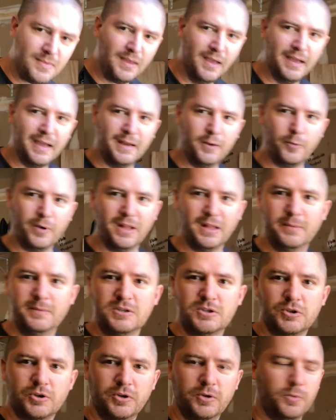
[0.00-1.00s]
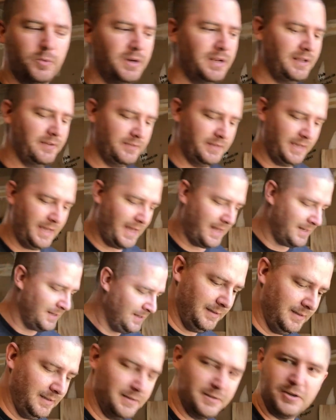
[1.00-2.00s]
Anyway, let me show you what I've got
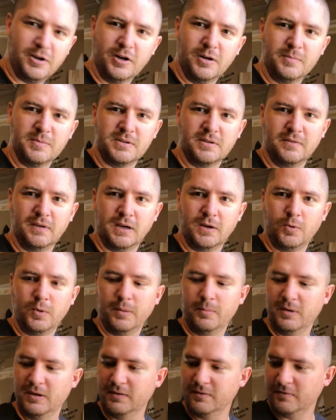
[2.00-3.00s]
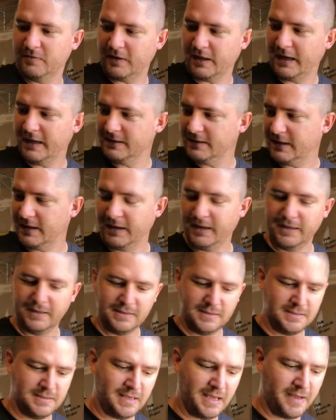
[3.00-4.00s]
in terms of equipment, fly tying
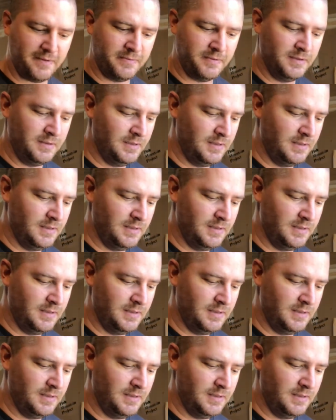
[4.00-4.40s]
stuff.